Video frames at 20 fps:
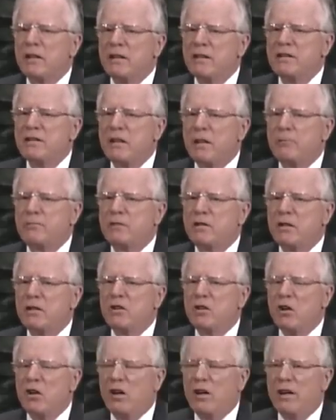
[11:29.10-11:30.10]
is up to
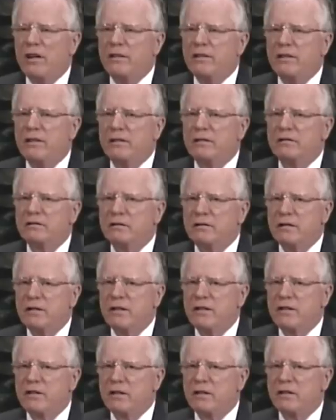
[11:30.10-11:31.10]
God,
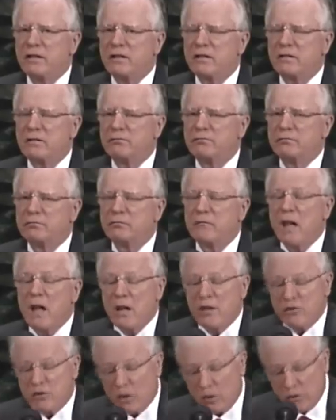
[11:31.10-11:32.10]
isn't it?
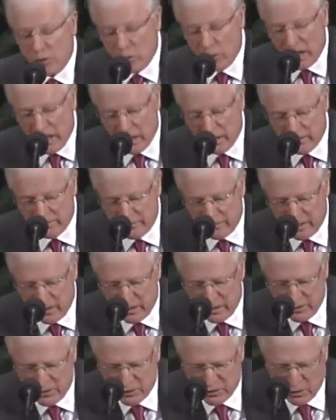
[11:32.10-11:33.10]
So you have
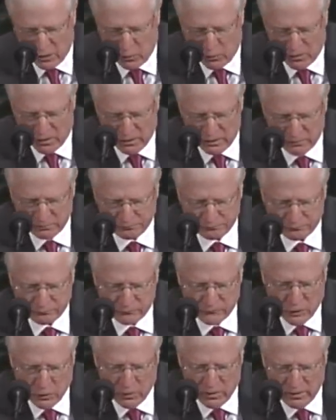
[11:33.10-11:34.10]
the sower,
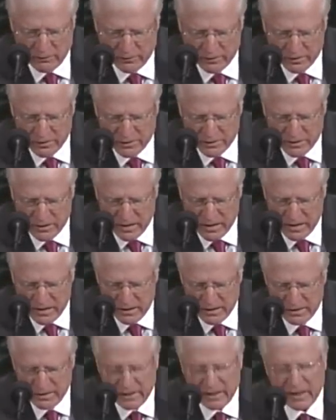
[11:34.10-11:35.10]
you have the
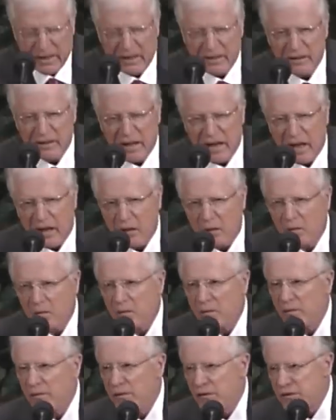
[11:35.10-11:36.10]
seed, and
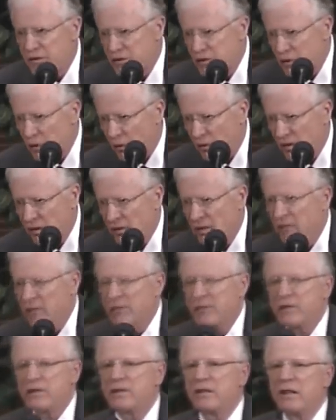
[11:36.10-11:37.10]
now the
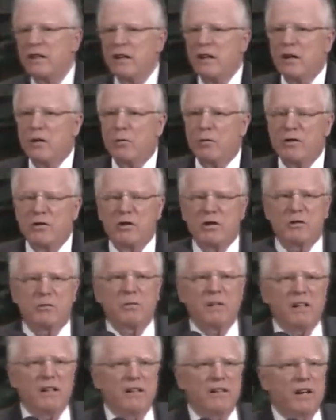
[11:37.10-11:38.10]
soils, which is
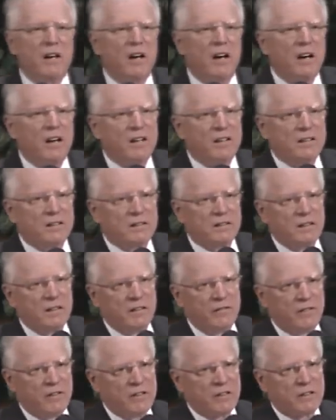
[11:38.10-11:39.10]
really the heart
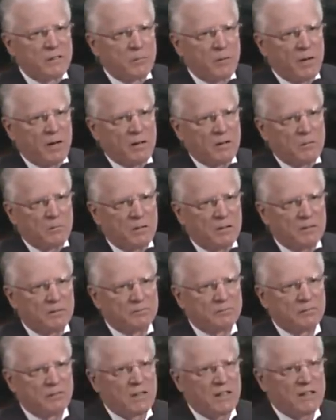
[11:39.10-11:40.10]
of this parable.
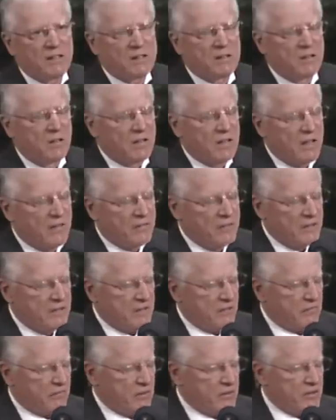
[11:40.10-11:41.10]
Let's look at the
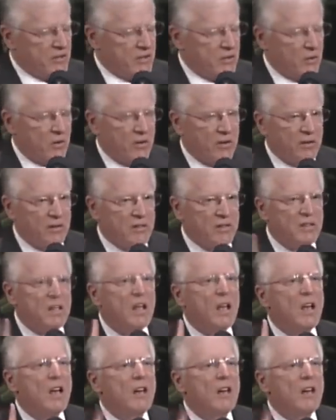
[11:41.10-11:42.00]
different soils,